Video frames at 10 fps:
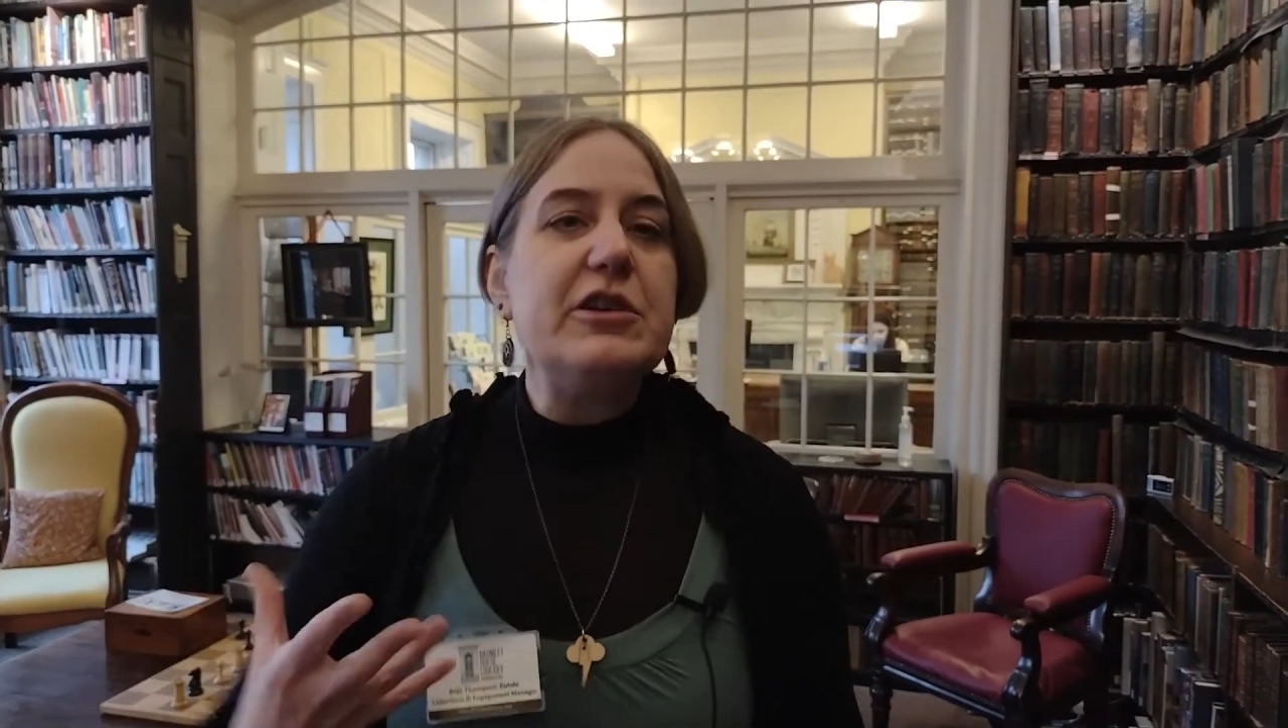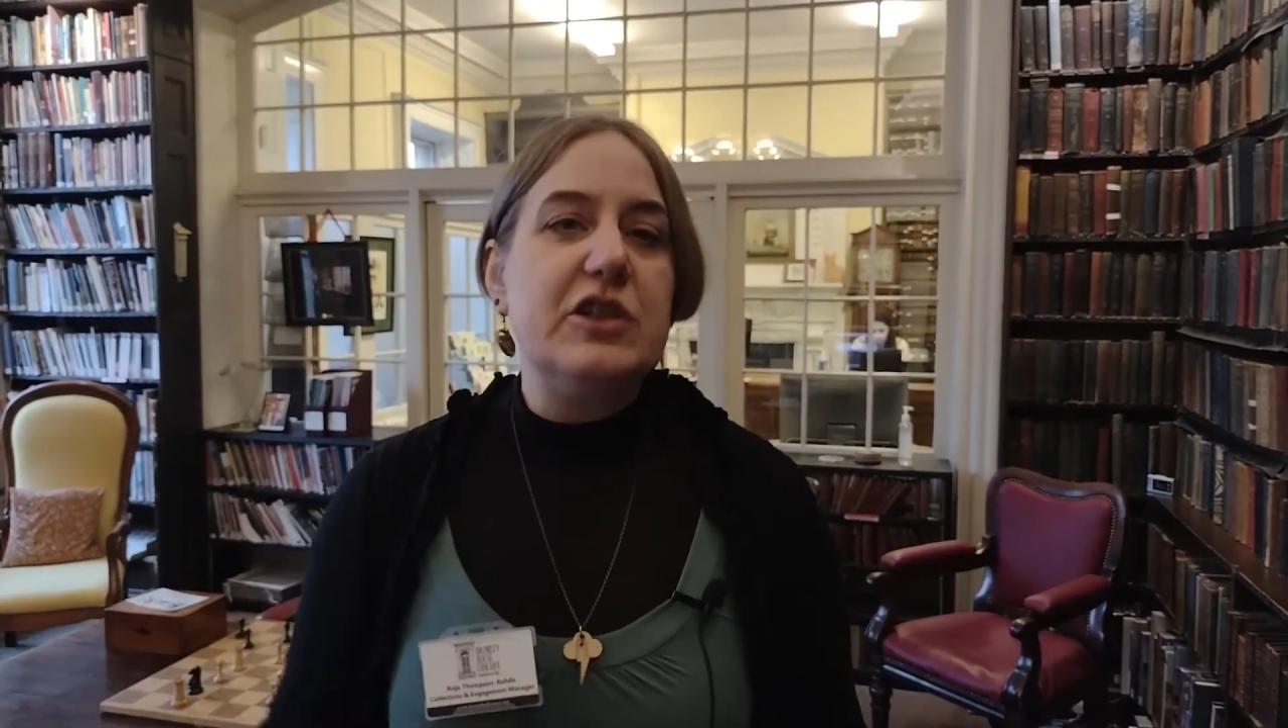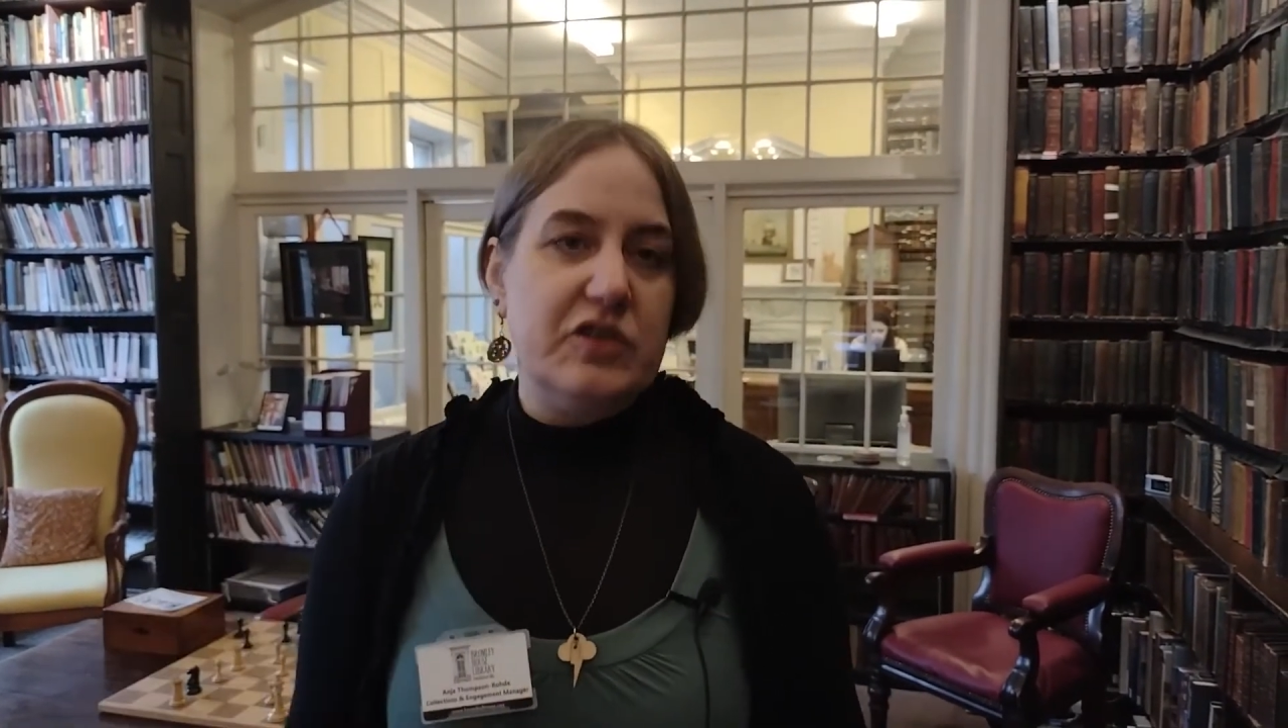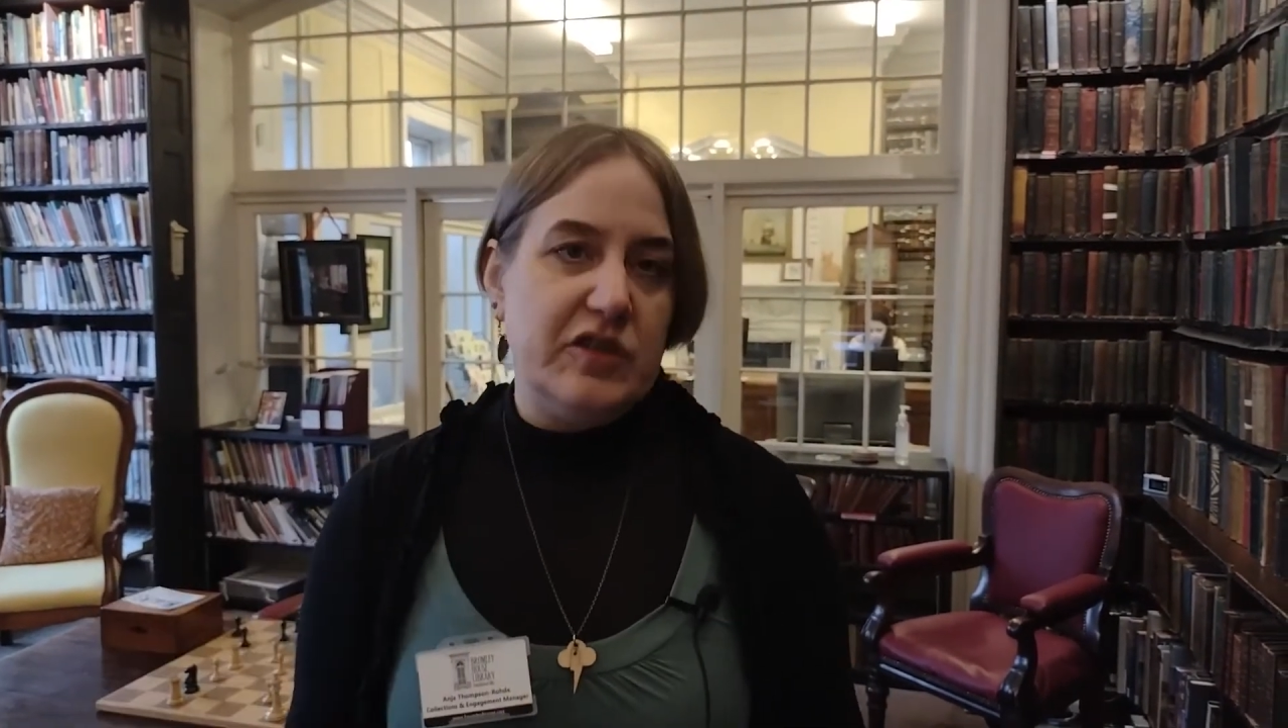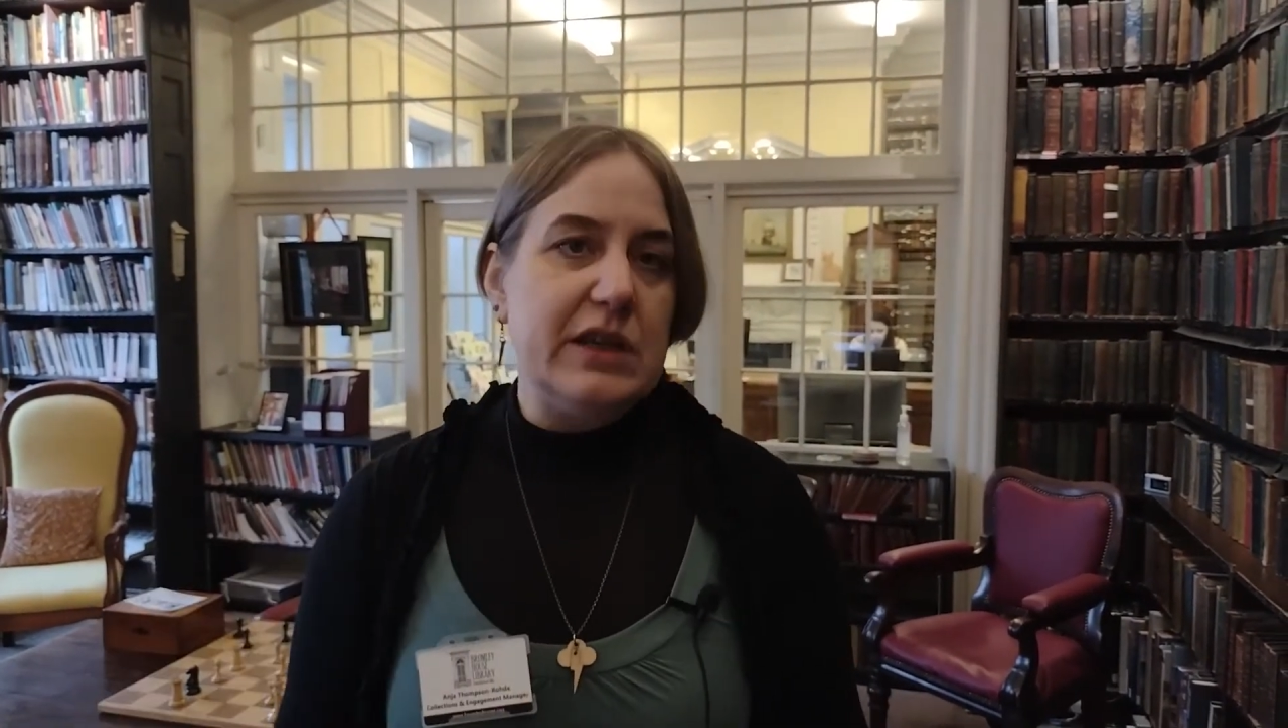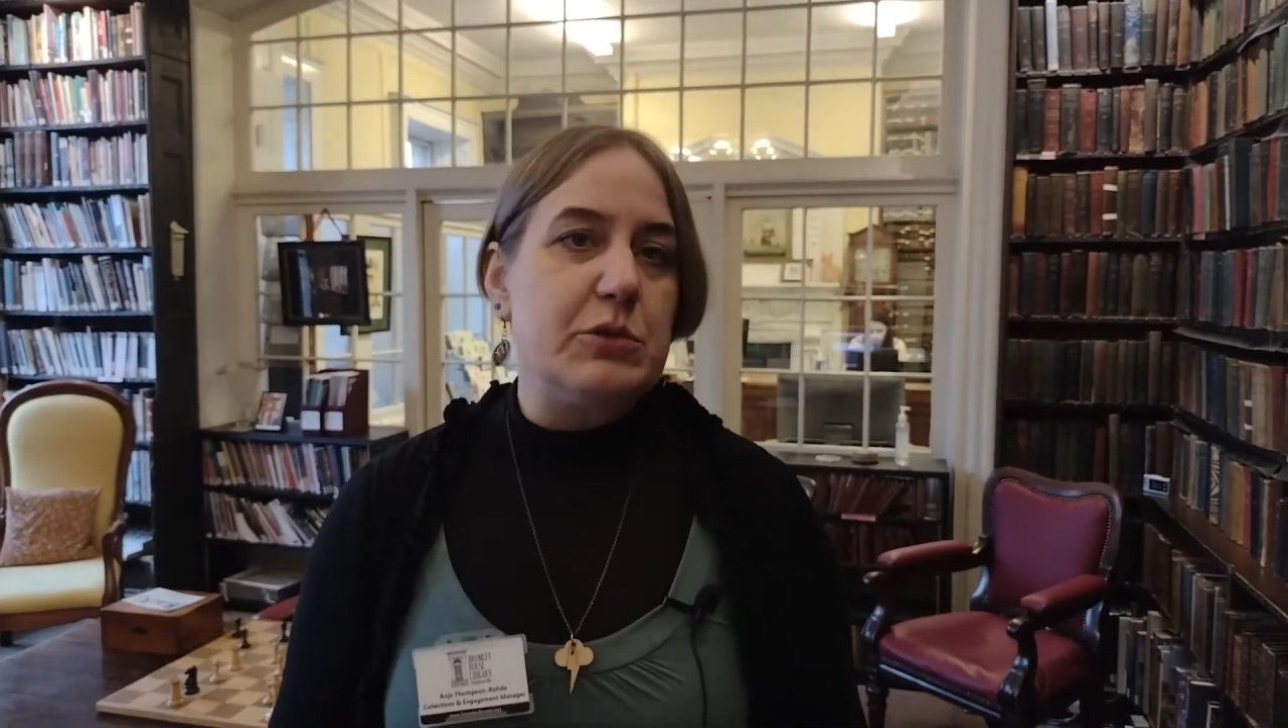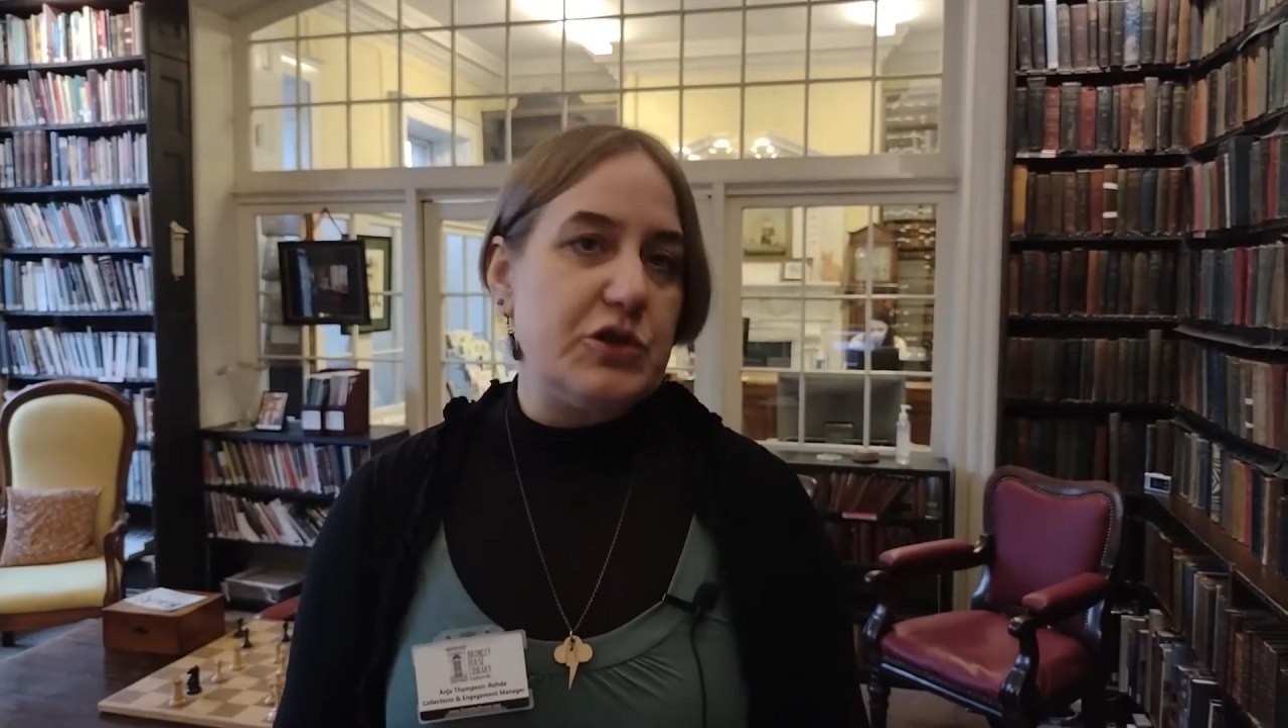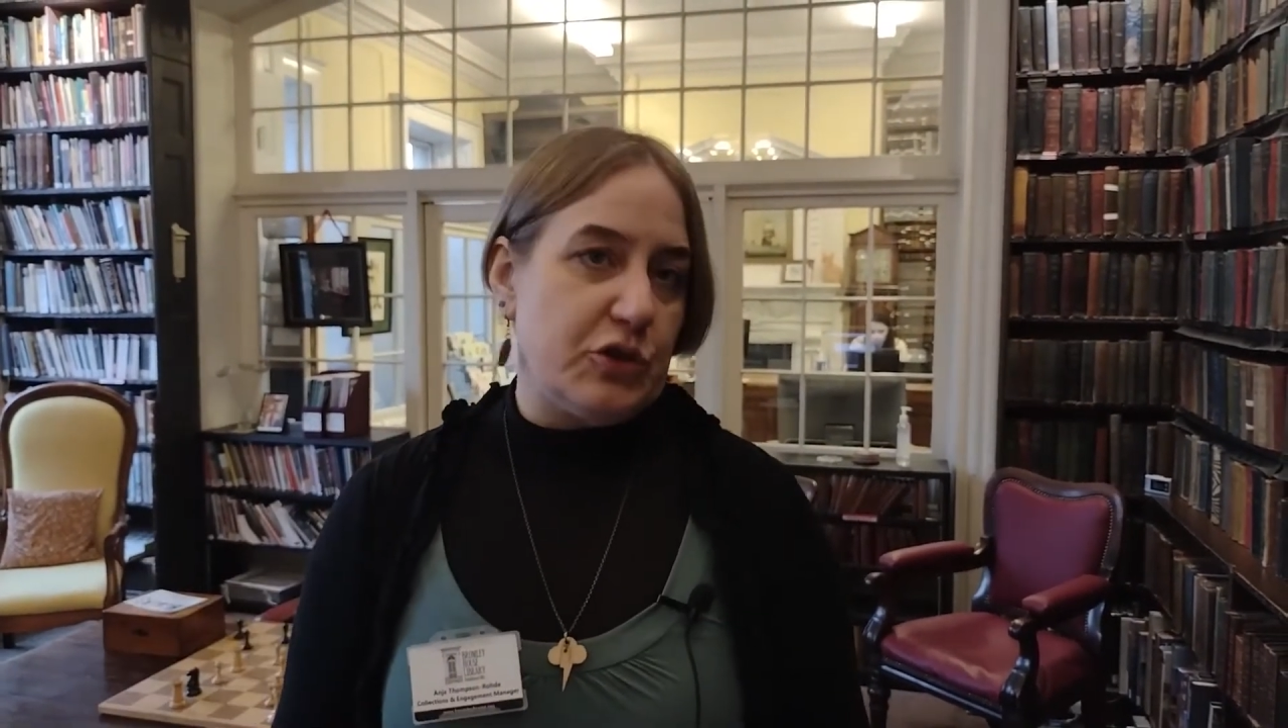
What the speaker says: distinguished